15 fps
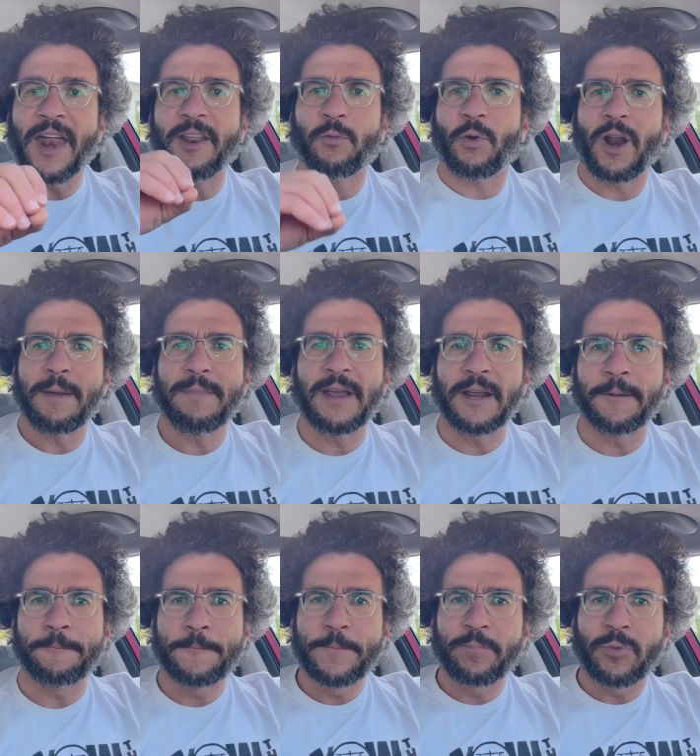is what I
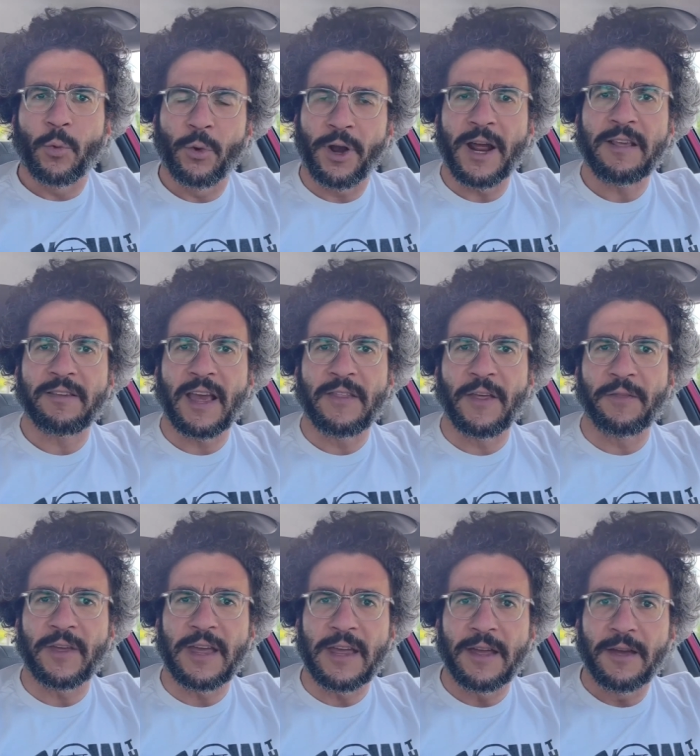mean when I say that
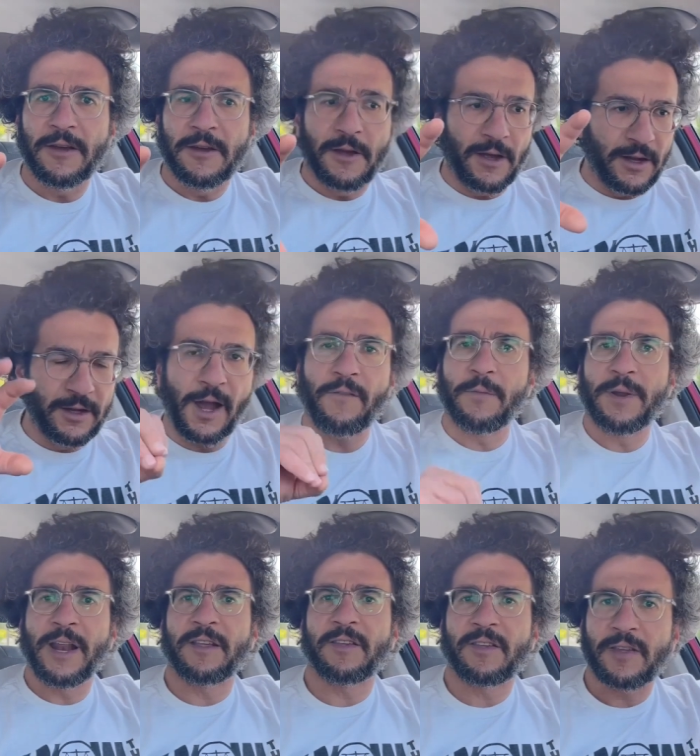the
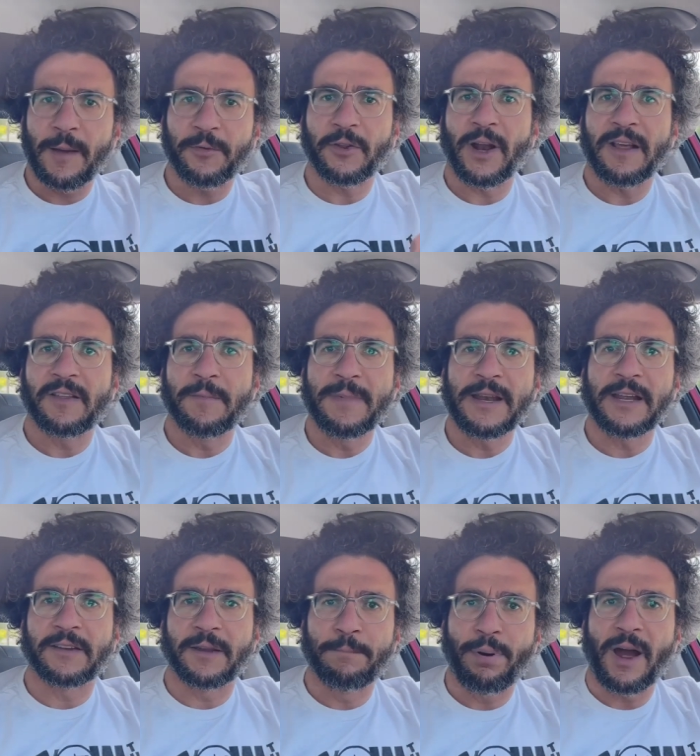government has subsidized the media
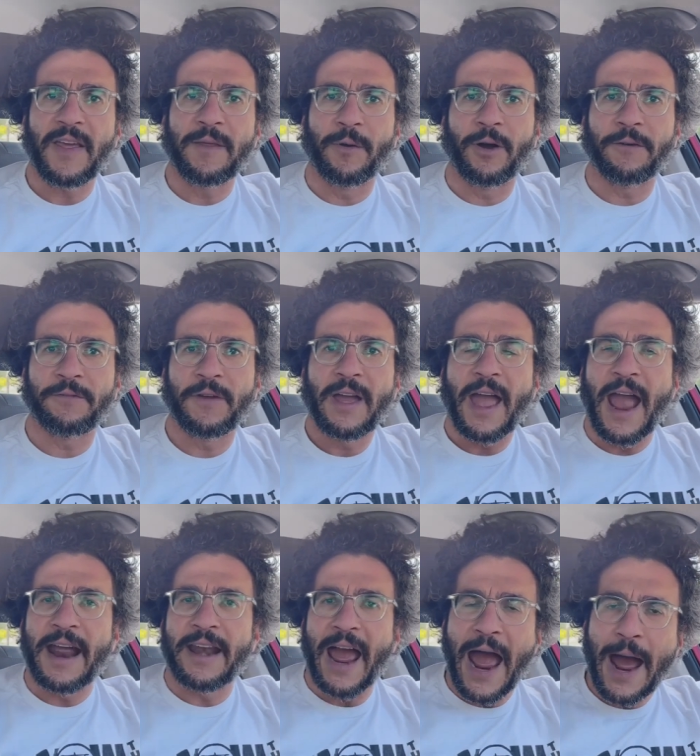to buy them off
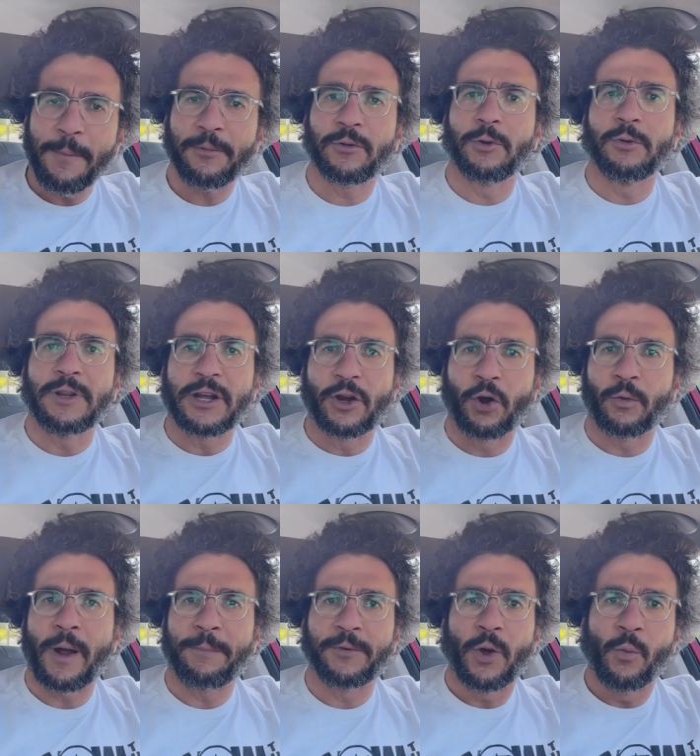and absolutely
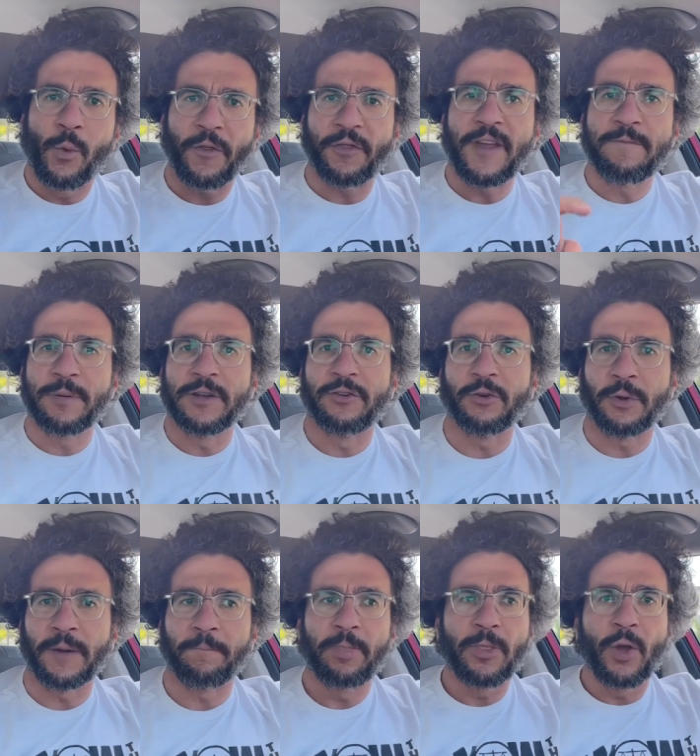corrupt what they've been
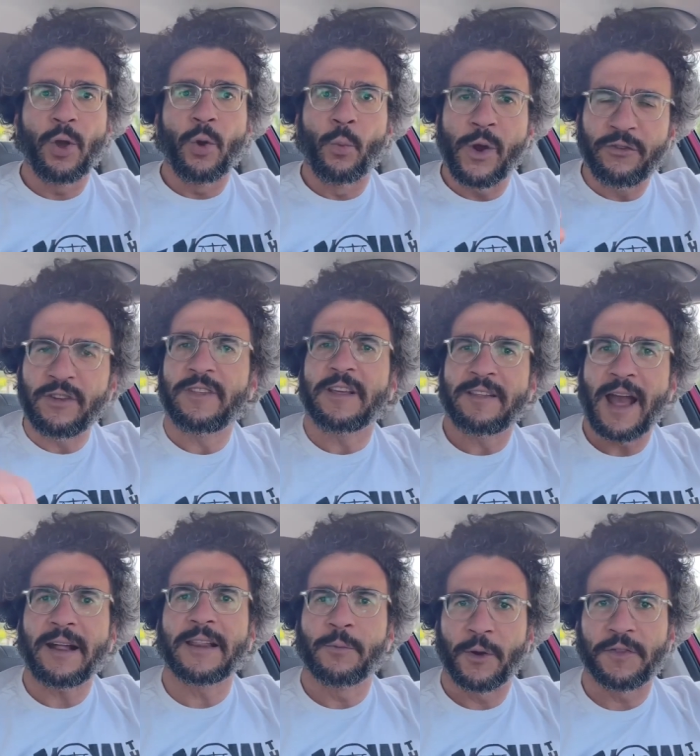doing, which is
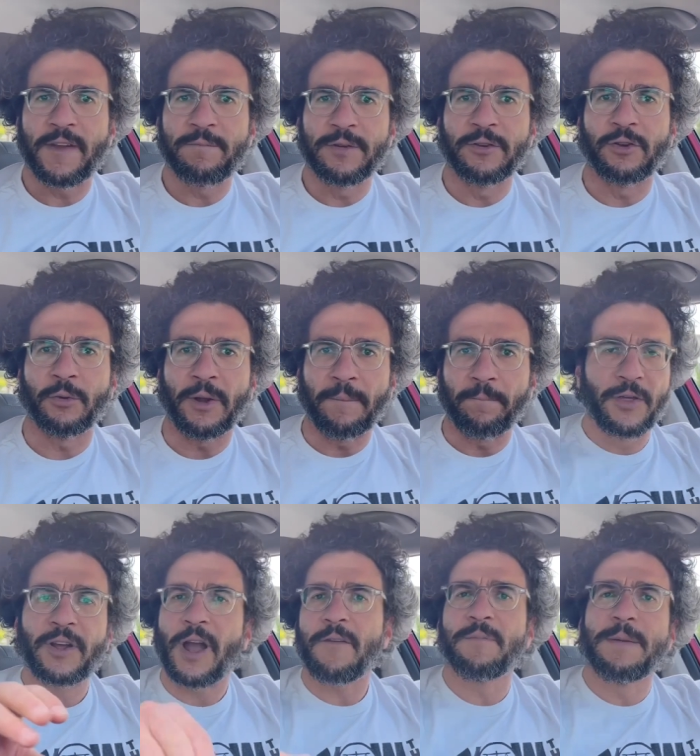exactly what they've been doing. The
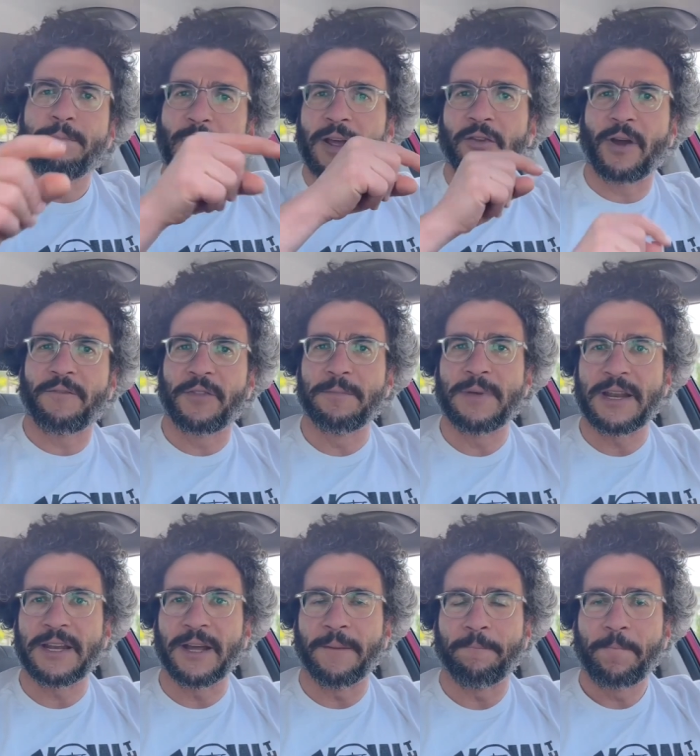government buys off the media